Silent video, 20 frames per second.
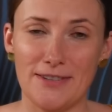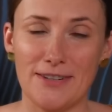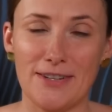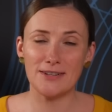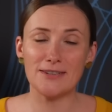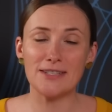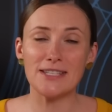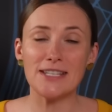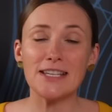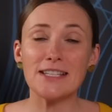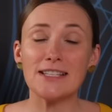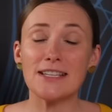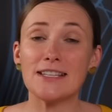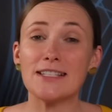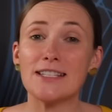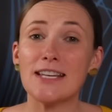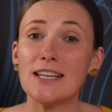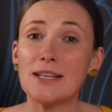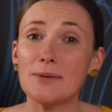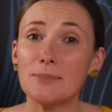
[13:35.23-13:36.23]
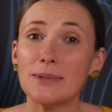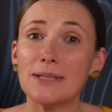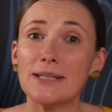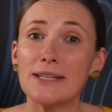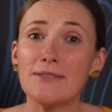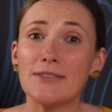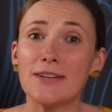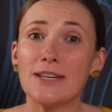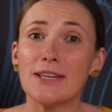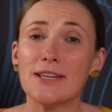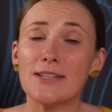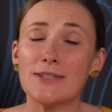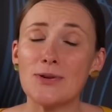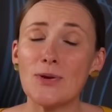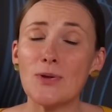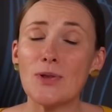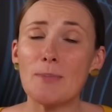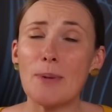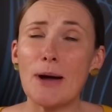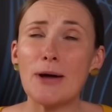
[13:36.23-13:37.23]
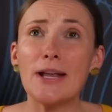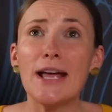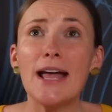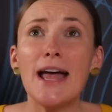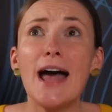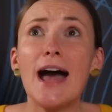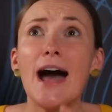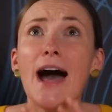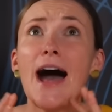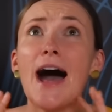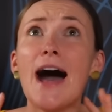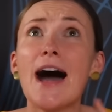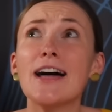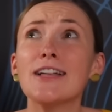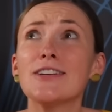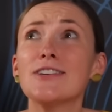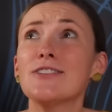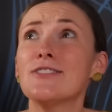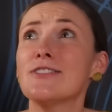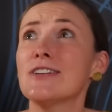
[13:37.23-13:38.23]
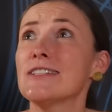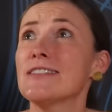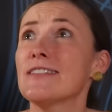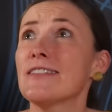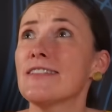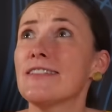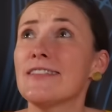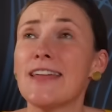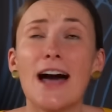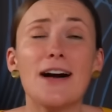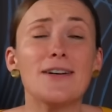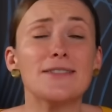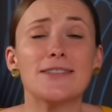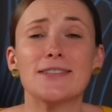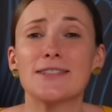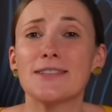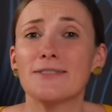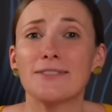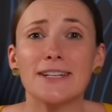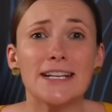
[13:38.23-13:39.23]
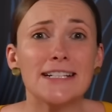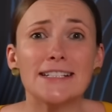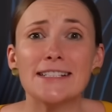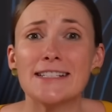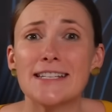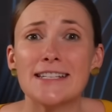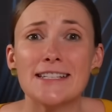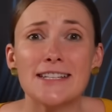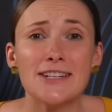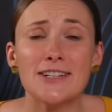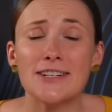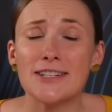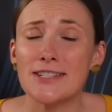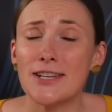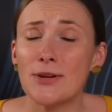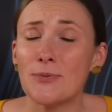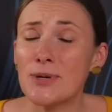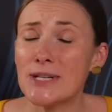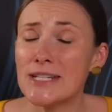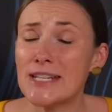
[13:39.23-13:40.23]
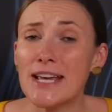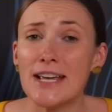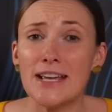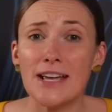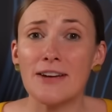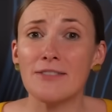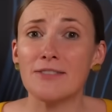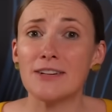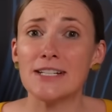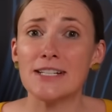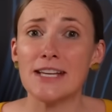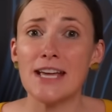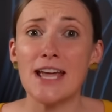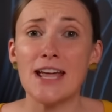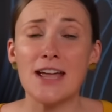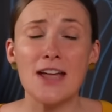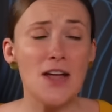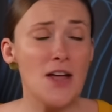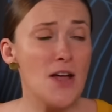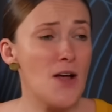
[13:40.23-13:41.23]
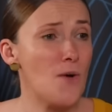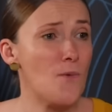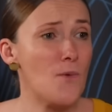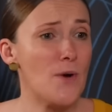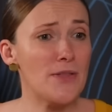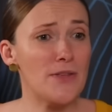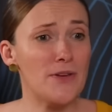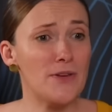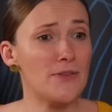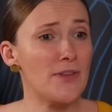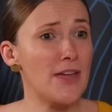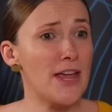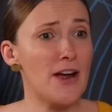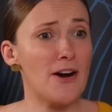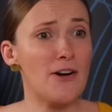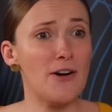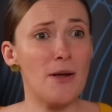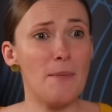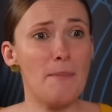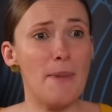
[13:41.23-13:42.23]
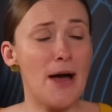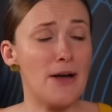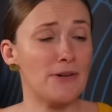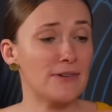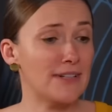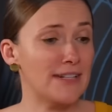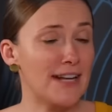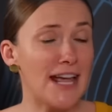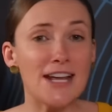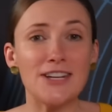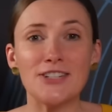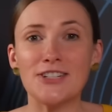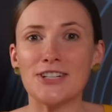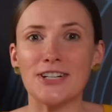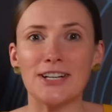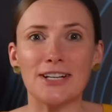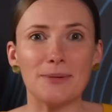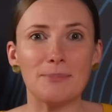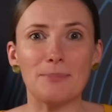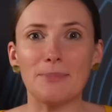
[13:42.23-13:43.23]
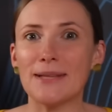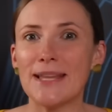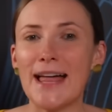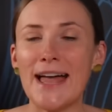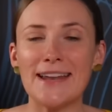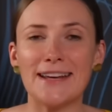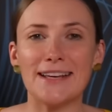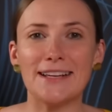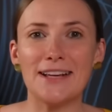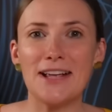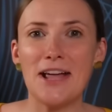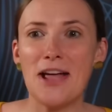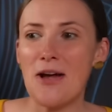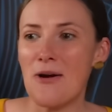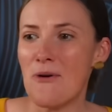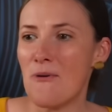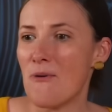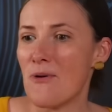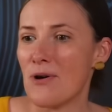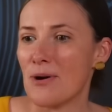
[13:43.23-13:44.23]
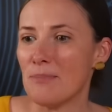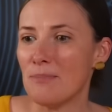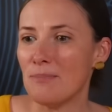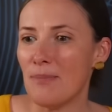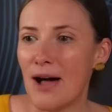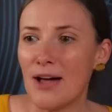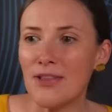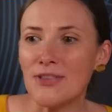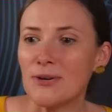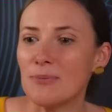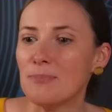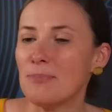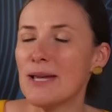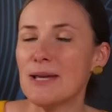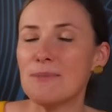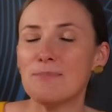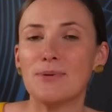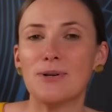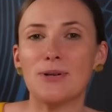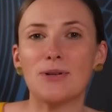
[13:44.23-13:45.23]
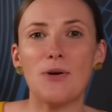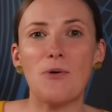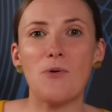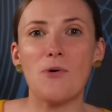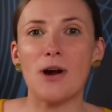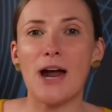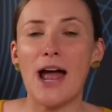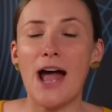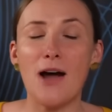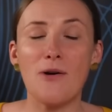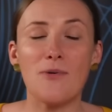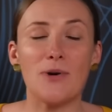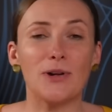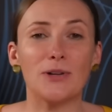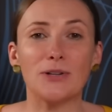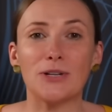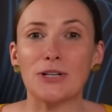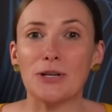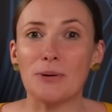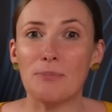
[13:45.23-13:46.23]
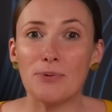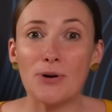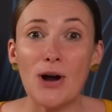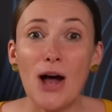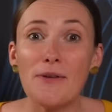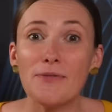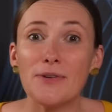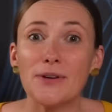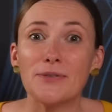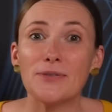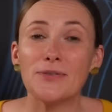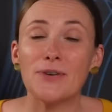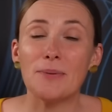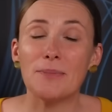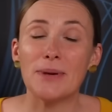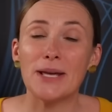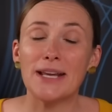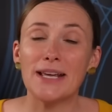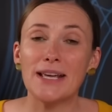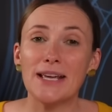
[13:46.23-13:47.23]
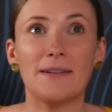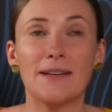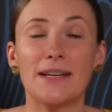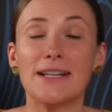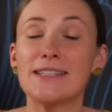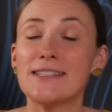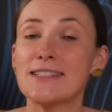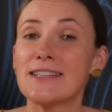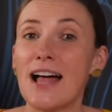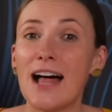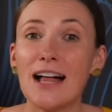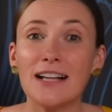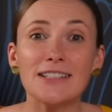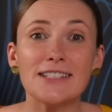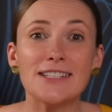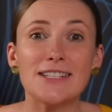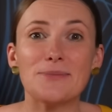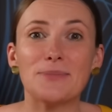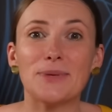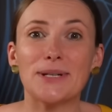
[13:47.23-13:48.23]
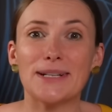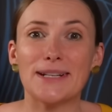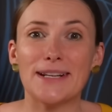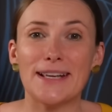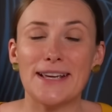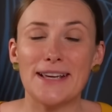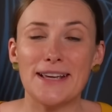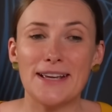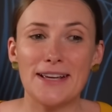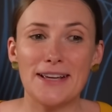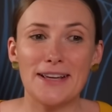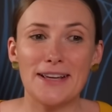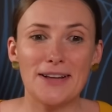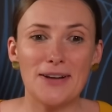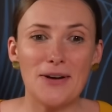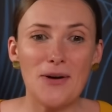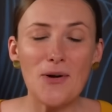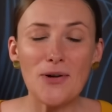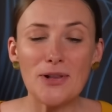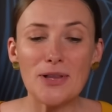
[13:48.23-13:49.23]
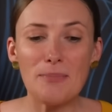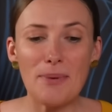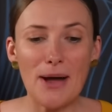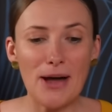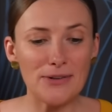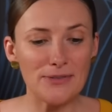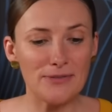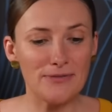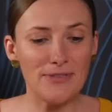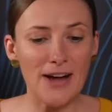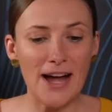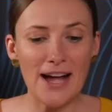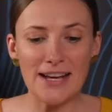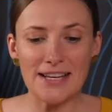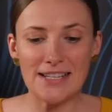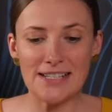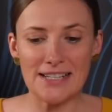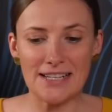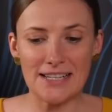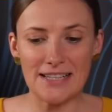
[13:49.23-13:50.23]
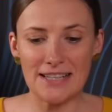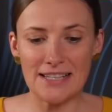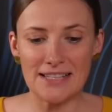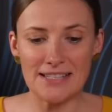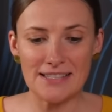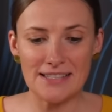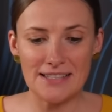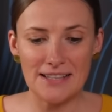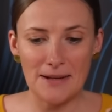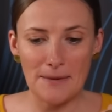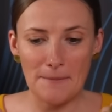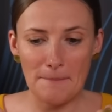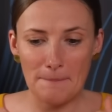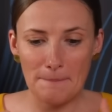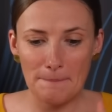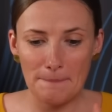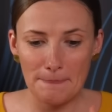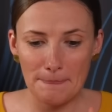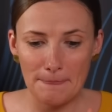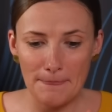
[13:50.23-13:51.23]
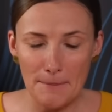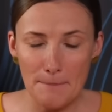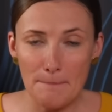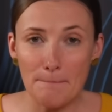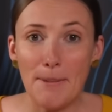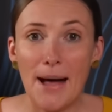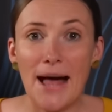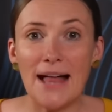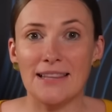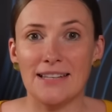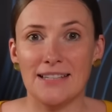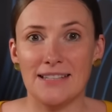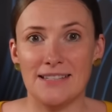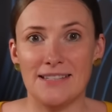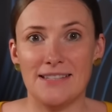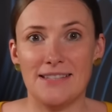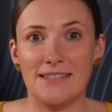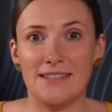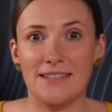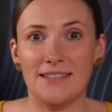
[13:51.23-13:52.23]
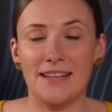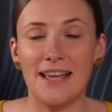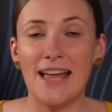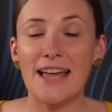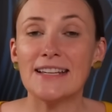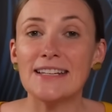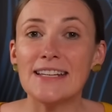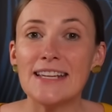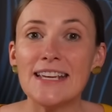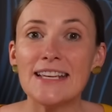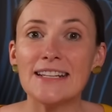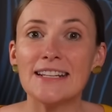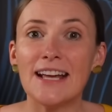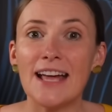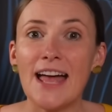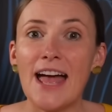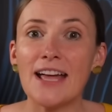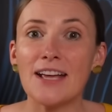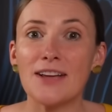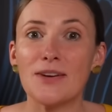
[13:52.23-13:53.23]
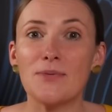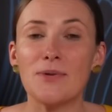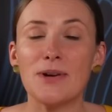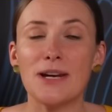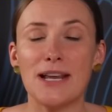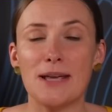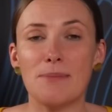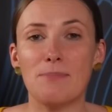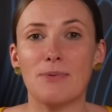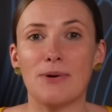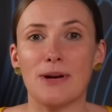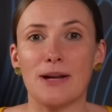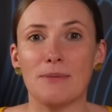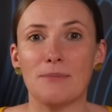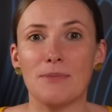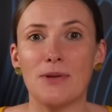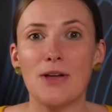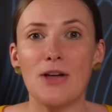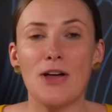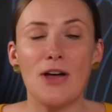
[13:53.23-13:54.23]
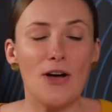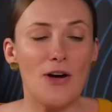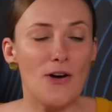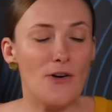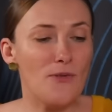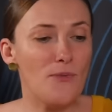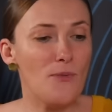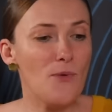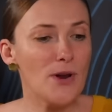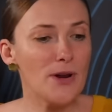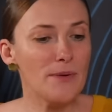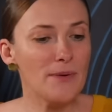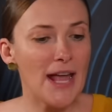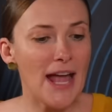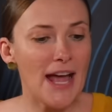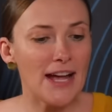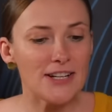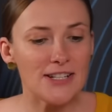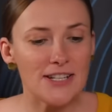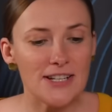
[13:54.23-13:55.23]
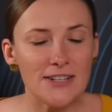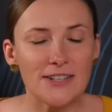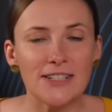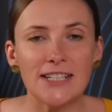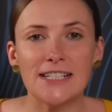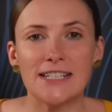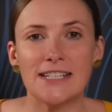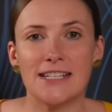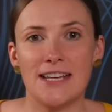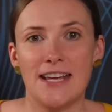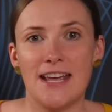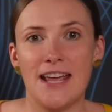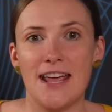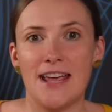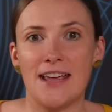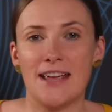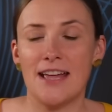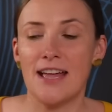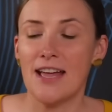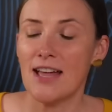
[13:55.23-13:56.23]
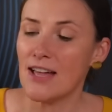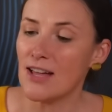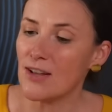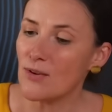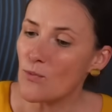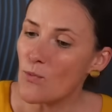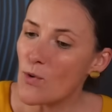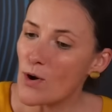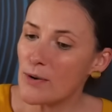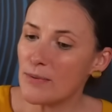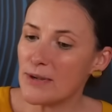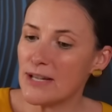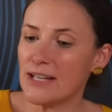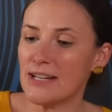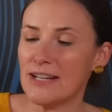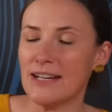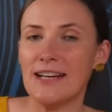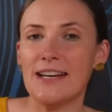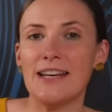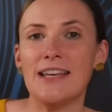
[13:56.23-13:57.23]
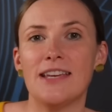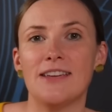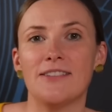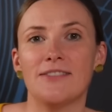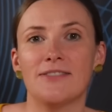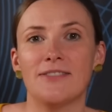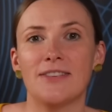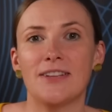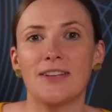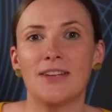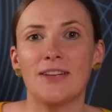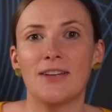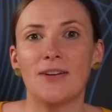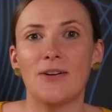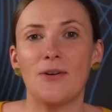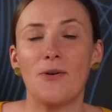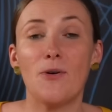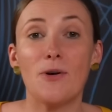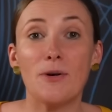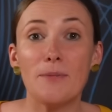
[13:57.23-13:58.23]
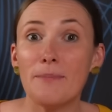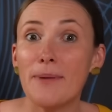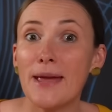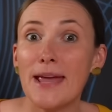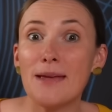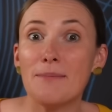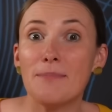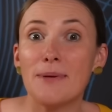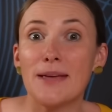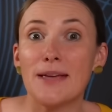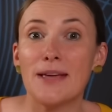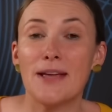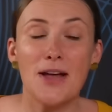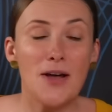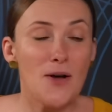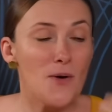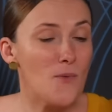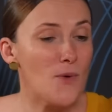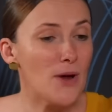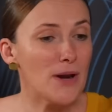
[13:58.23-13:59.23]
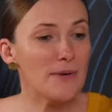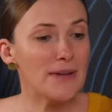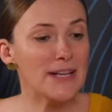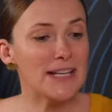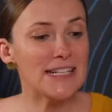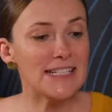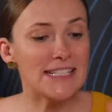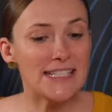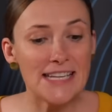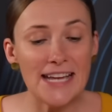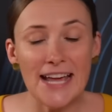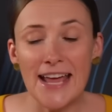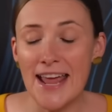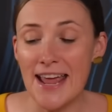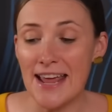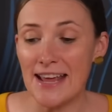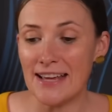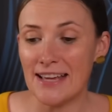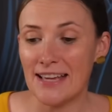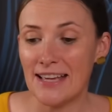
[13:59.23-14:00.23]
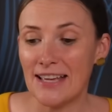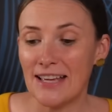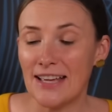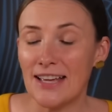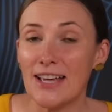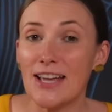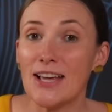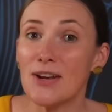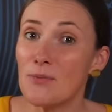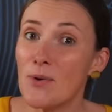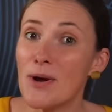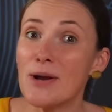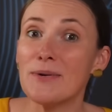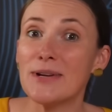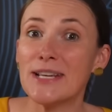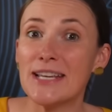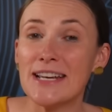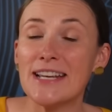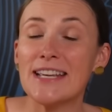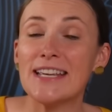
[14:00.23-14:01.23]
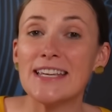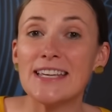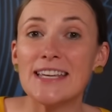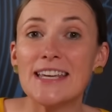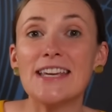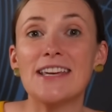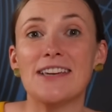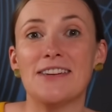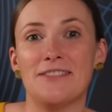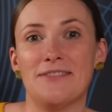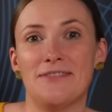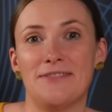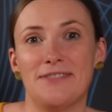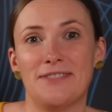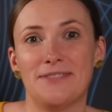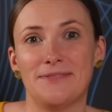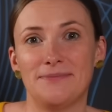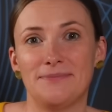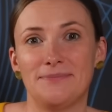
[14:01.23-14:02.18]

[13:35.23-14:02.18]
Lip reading: You see, sustainable living is all about hundreds and thousands of little decisions that we take every day, whether they are about nature and planet or other people or how we're all going to profit from it. It's ultimately all about finding this balance, an inner equilibrium of what are we actually going to take and what are we going to leave? Or maybe, what are we going to take and what are we going to give?